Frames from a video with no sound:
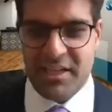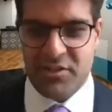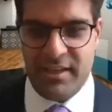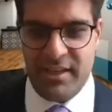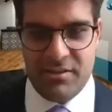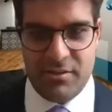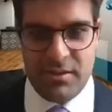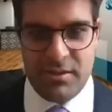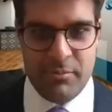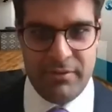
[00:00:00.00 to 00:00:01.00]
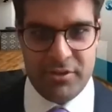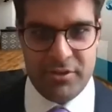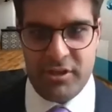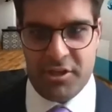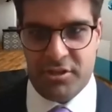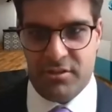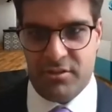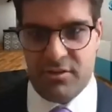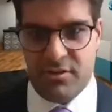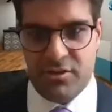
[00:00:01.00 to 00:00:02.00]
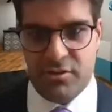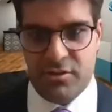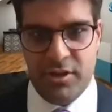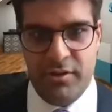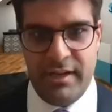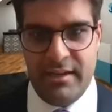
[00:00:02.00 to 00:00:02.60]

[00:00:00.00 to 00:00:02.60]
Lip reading: for that brief introduction. So we'll go ahead